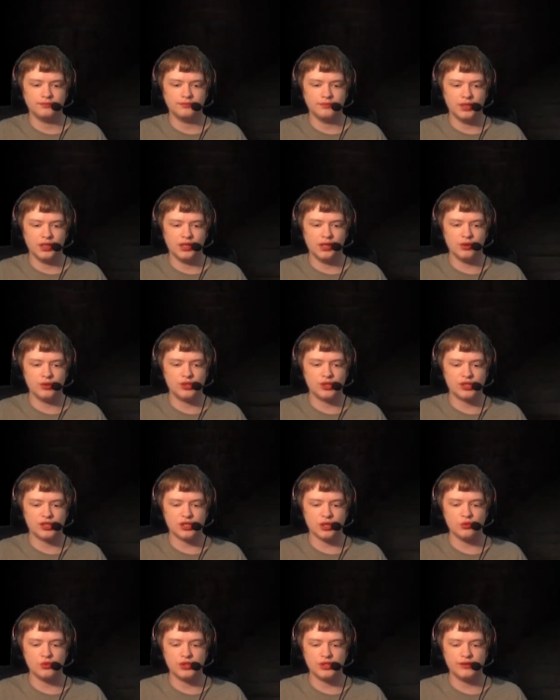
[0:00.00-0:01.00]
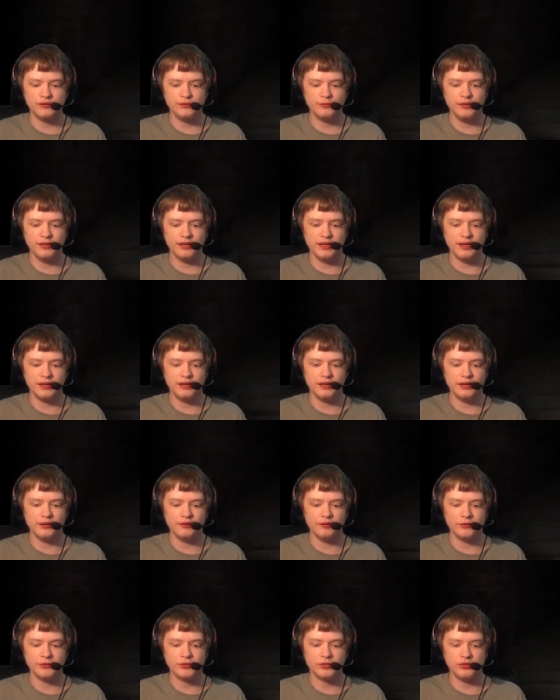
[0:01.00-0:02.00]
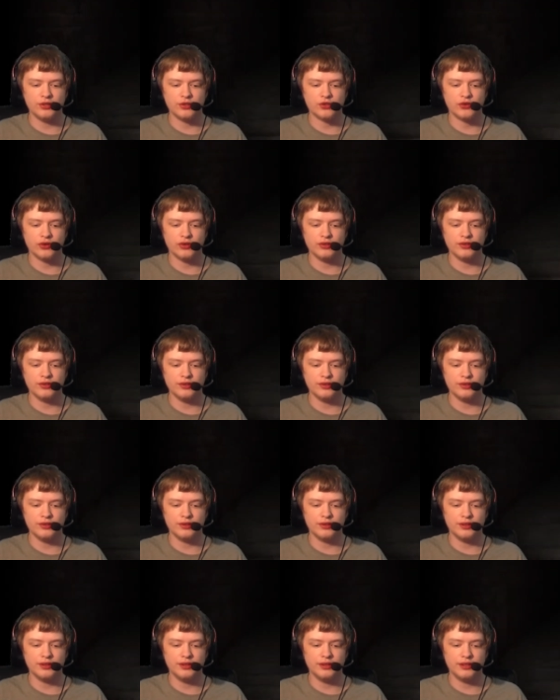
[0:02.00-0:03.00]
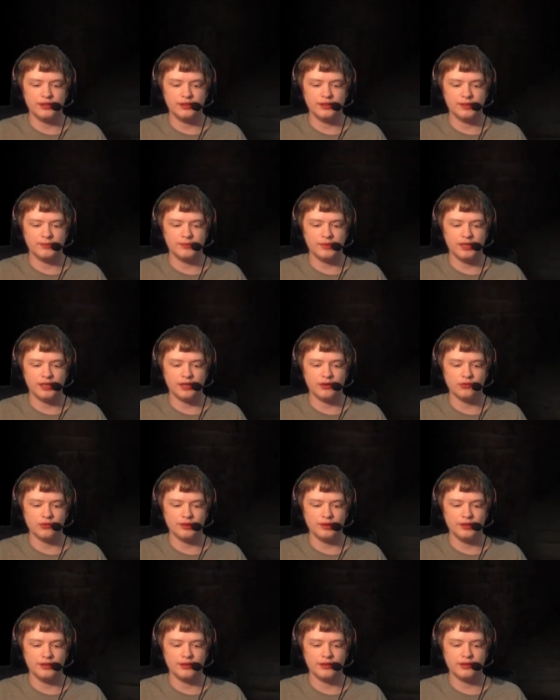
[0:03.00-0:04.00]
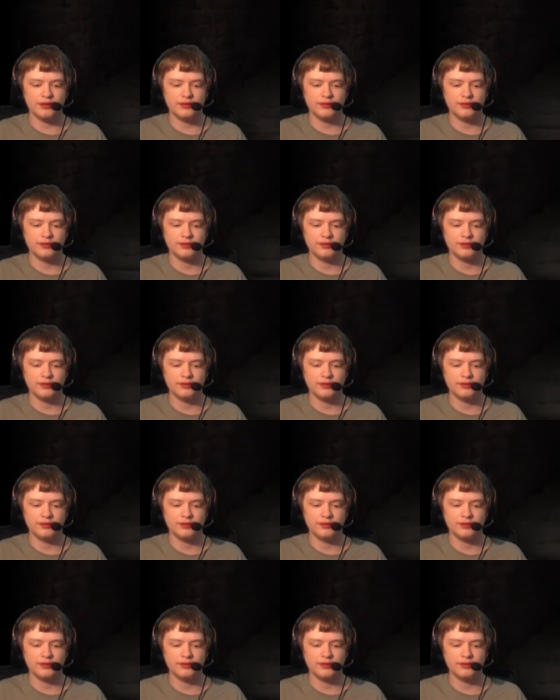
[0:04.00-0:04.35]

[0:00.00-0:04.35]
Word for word: the ghosts don't seem to be that interested in trying to get me out or anything.